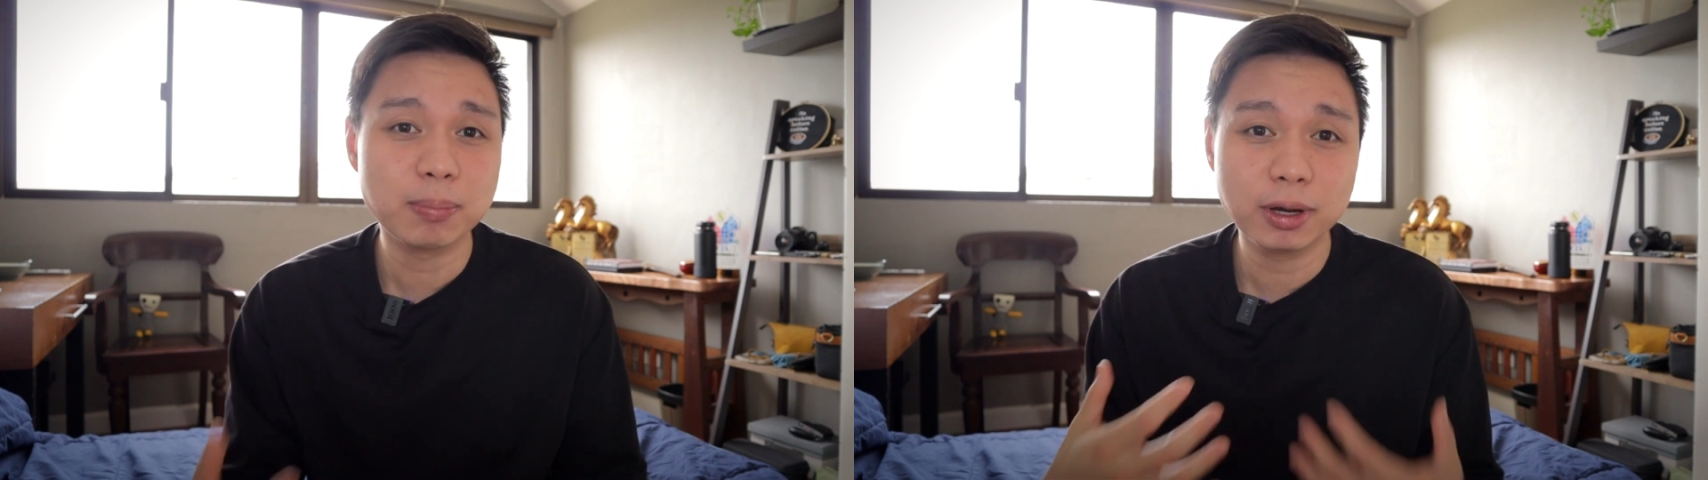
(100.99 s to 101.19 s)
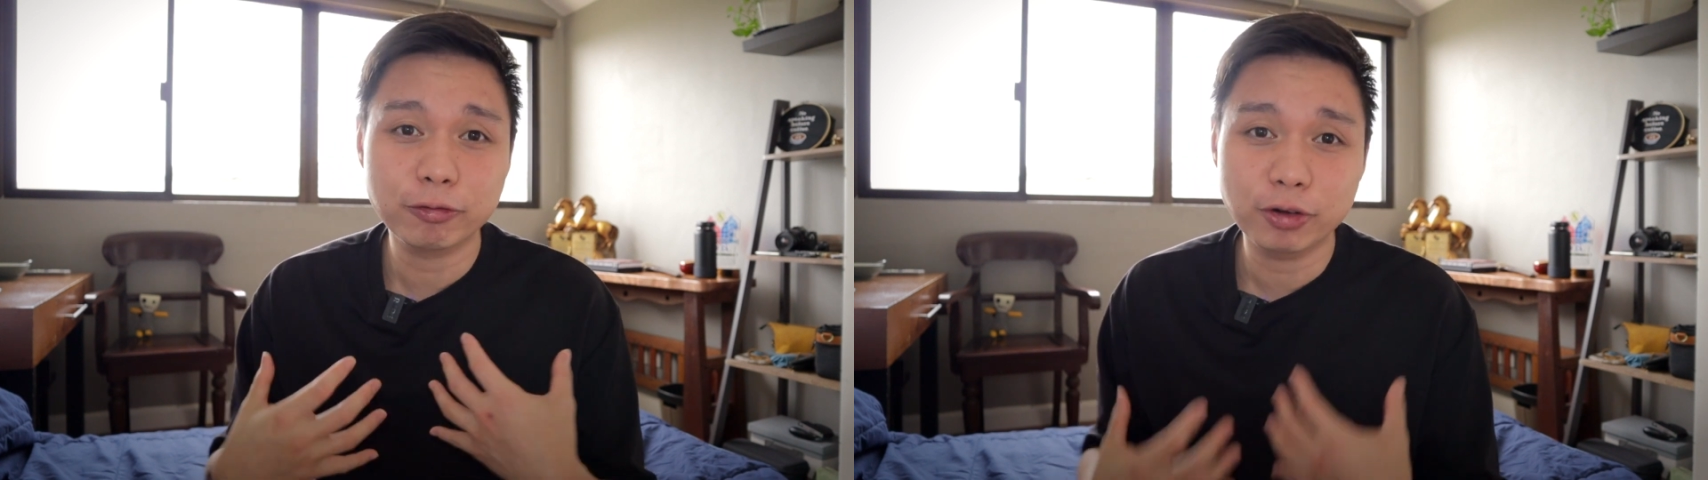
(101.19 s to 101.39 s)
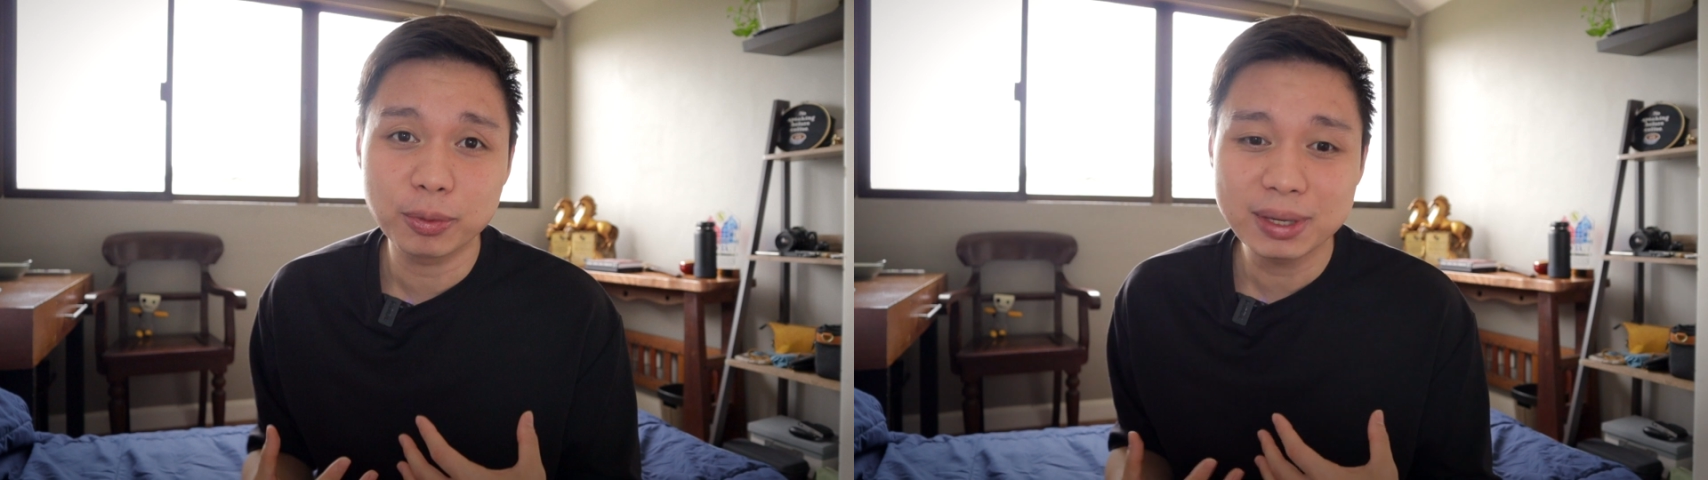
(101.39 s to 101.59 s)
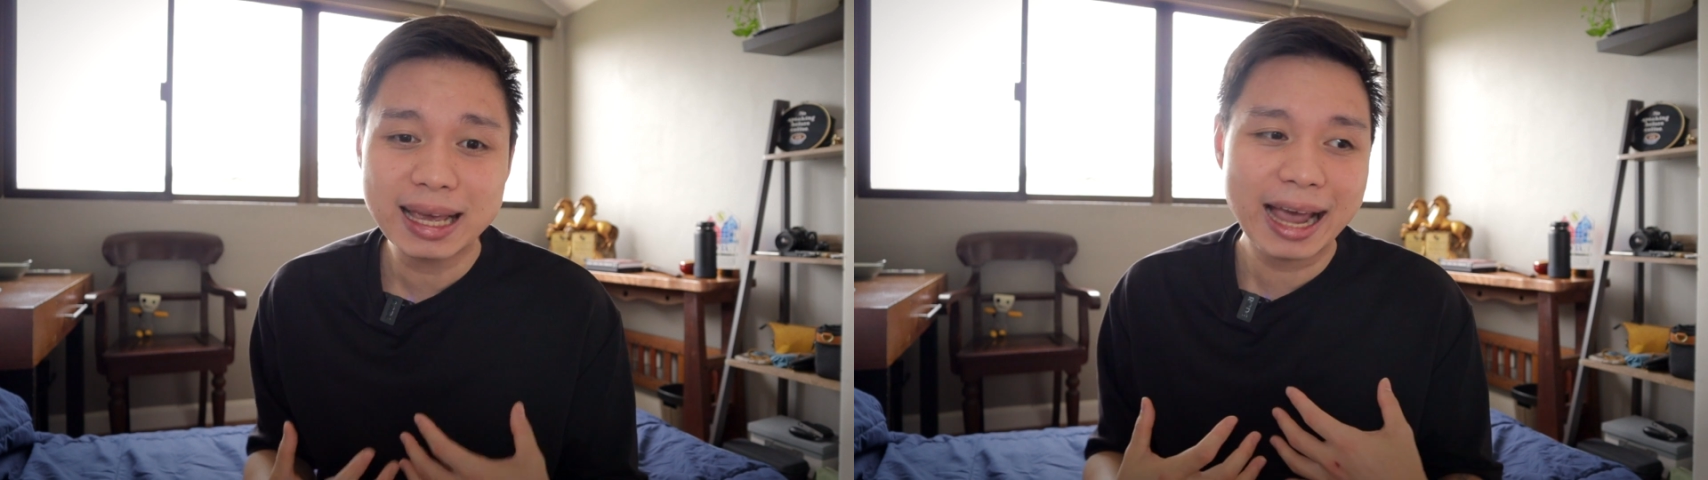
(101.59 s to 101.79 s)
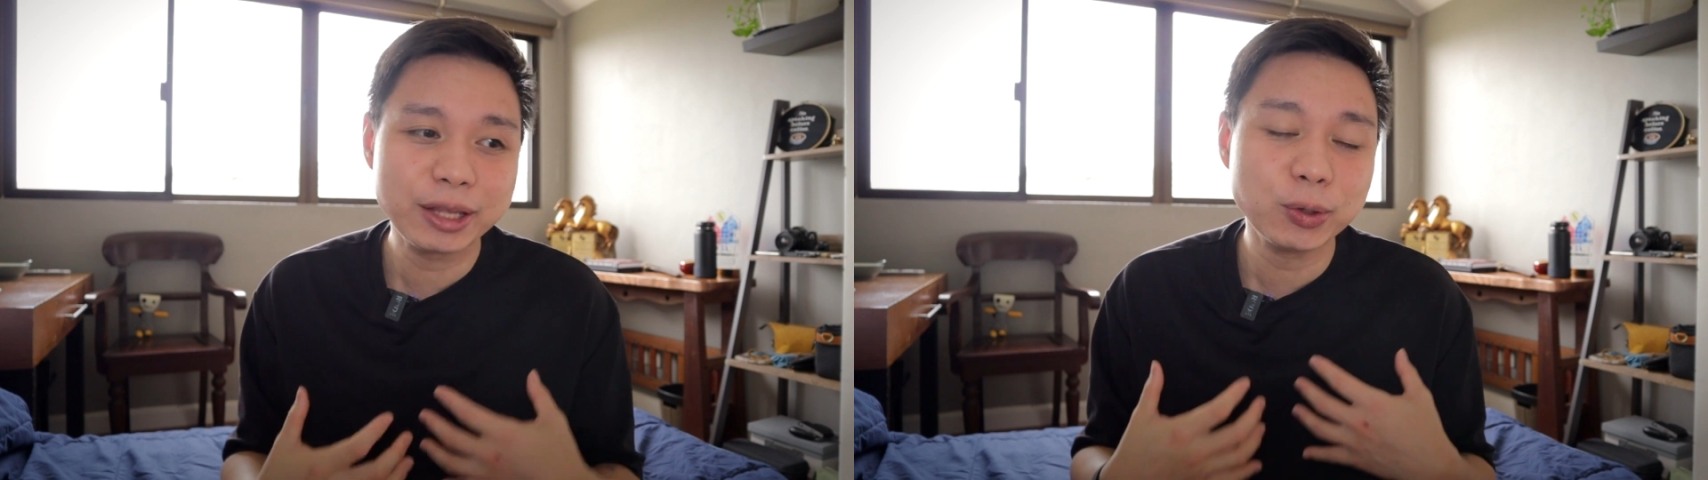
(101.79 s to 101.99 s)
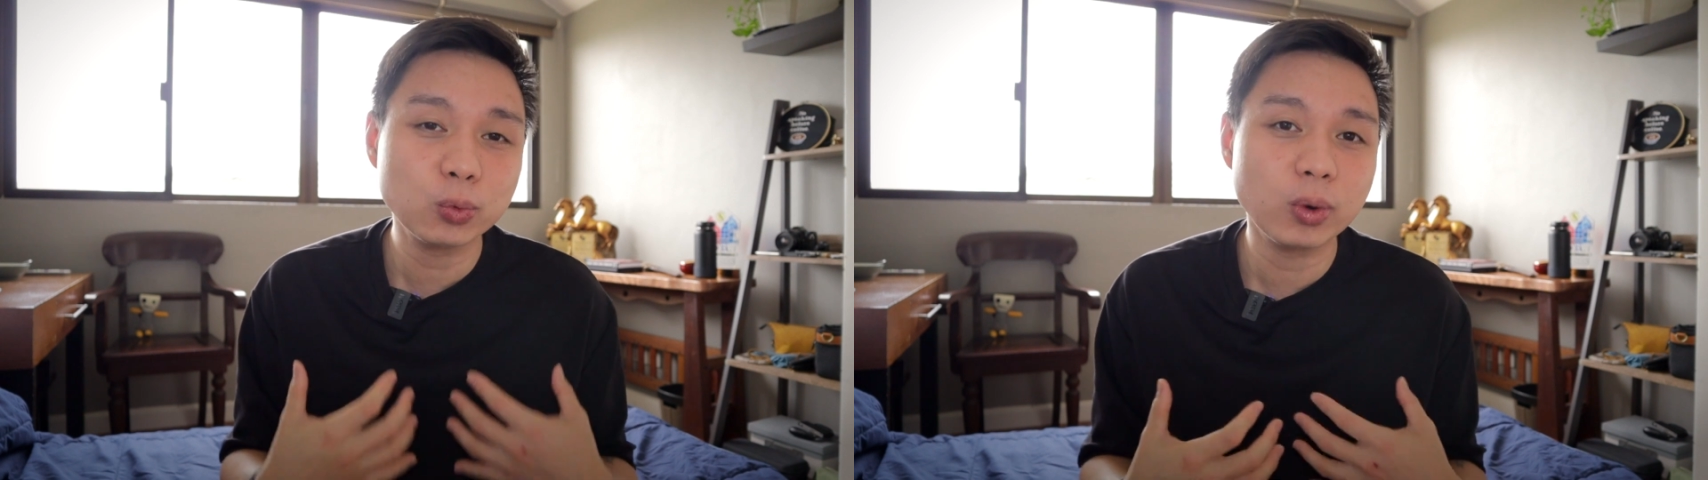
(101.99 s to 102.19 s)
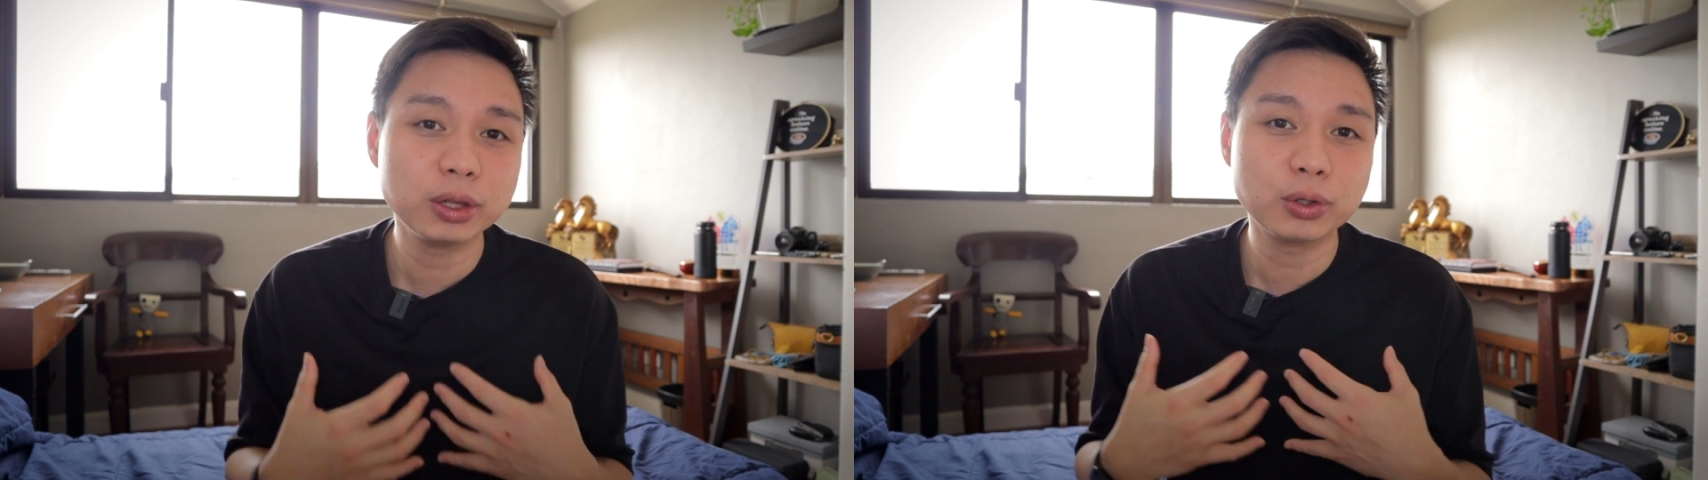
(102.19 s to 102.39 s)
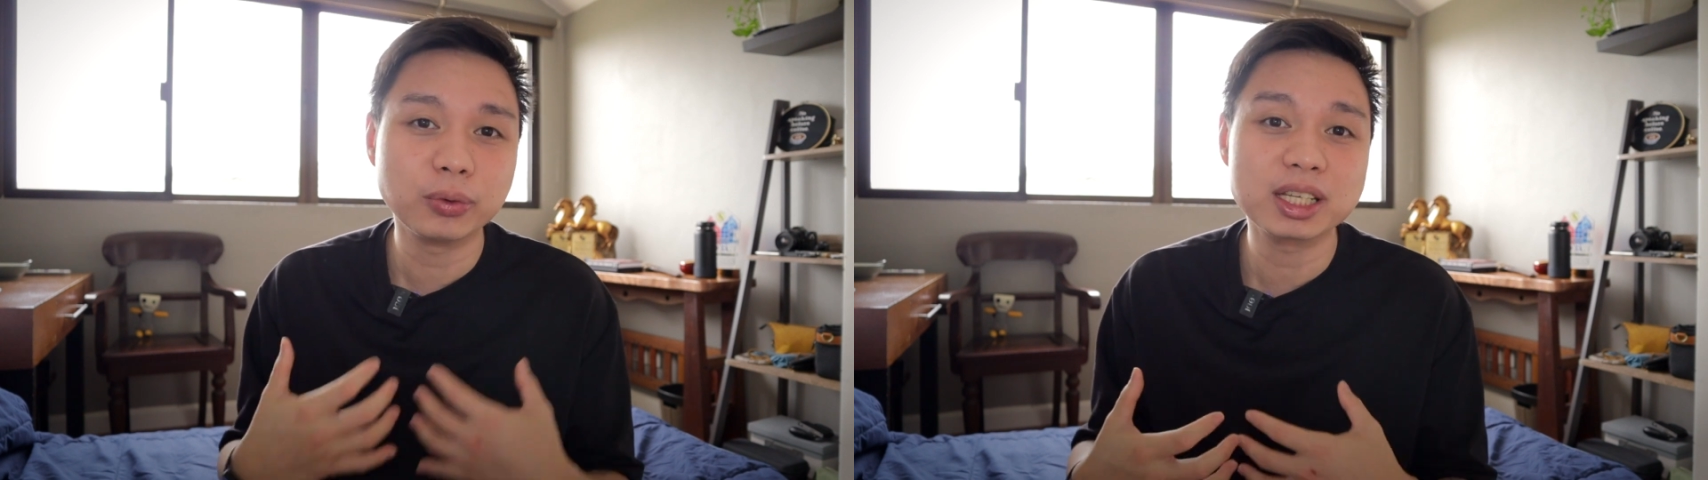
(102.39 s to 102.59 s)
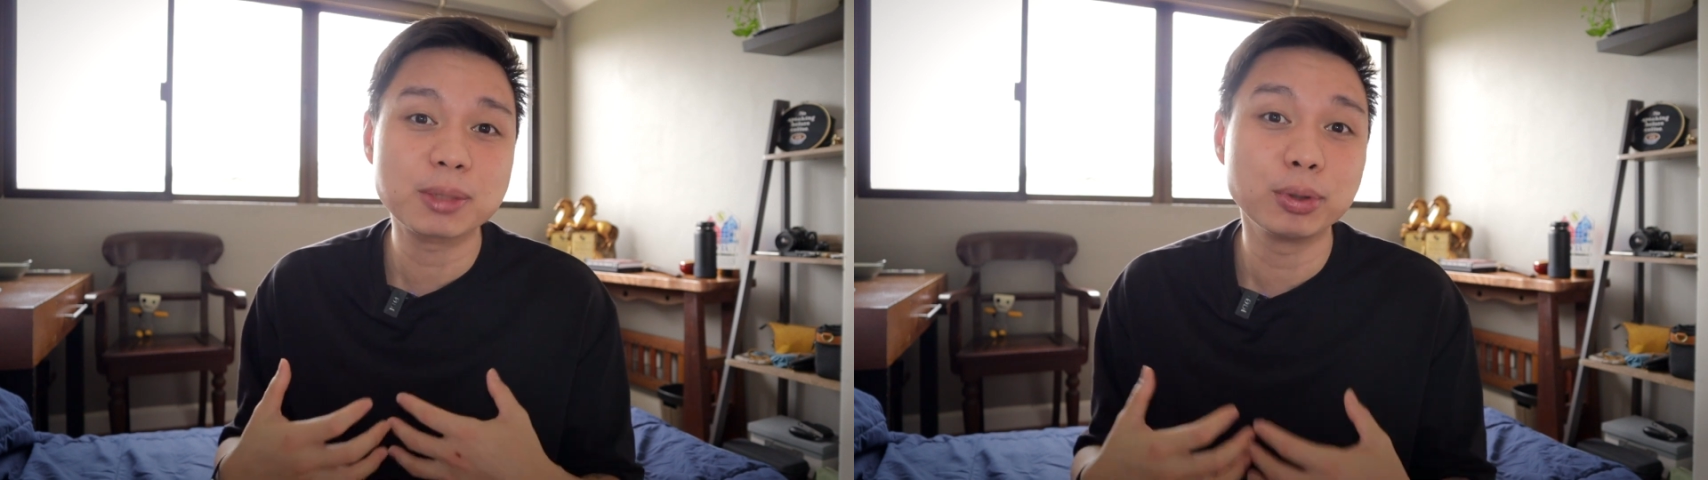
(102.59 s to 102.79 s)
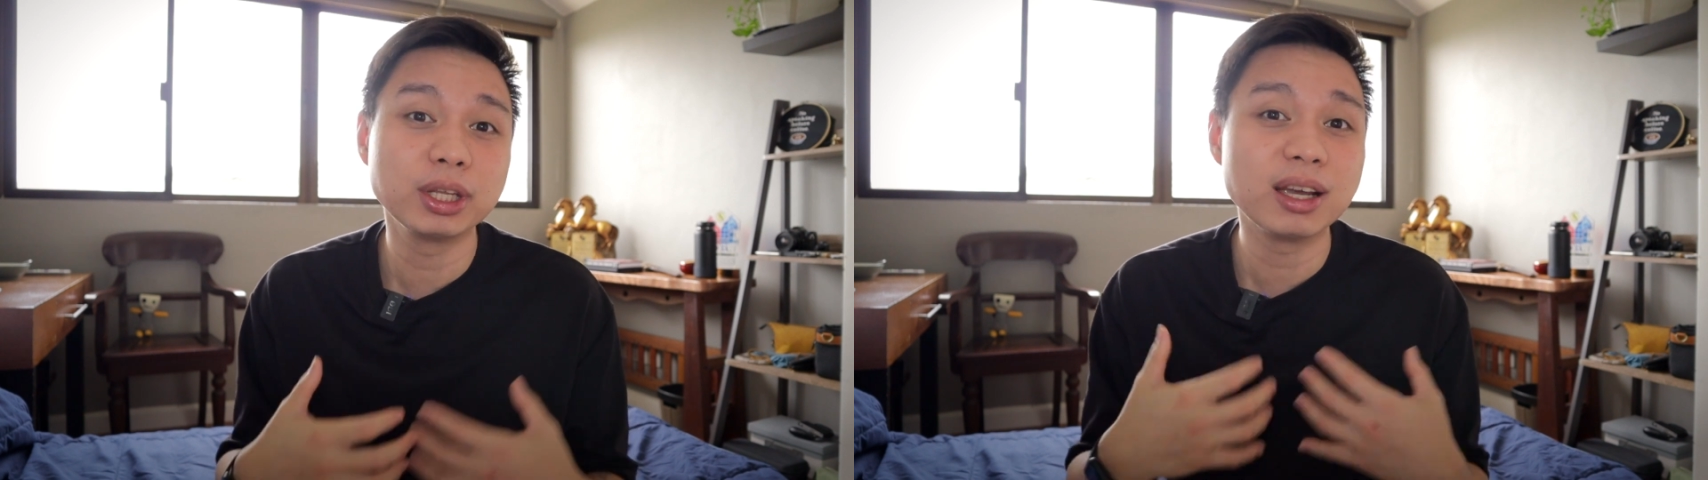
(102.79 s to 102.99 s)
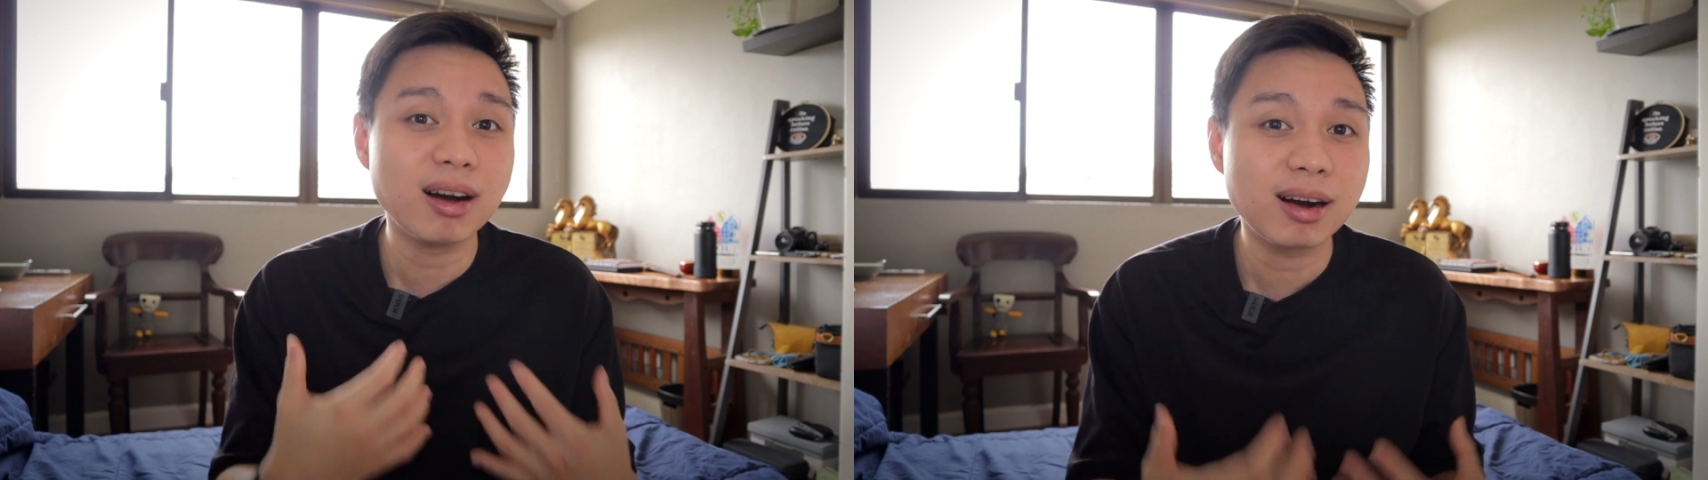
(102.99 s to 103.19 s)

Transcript: but for me, I don't want to risk putting